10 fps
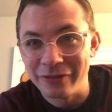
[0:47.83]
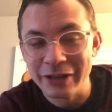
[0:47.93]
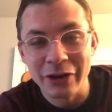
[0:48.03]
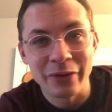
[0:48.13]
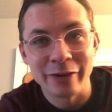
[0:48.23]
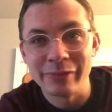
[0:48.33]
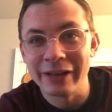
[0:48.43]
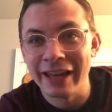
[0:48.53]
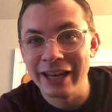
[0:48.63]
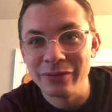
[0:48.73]
We don't want to put
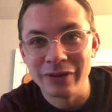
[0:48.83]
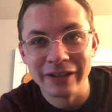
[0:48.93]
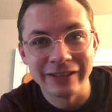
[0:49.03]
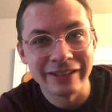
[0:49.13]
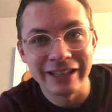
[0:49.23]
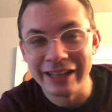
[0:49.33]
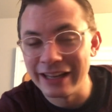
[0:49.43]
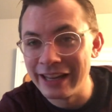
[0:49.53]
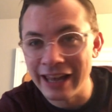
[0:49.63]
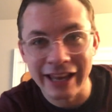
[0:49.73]
anyone
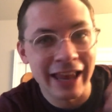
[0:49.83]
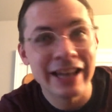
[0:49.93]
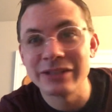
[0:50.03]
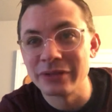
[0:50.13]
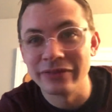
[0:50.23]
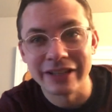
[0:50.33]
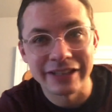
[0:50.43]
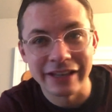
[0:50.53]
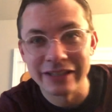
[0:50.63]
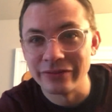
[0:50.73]
in any sort of
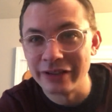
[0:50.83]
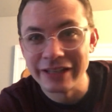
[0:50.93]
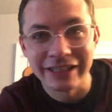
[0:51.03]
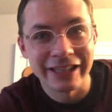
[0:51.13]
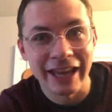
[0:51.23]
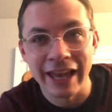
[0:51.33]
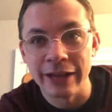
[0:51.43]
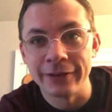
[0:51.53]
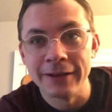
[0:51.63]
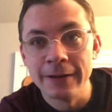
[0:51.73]
excessive risk, and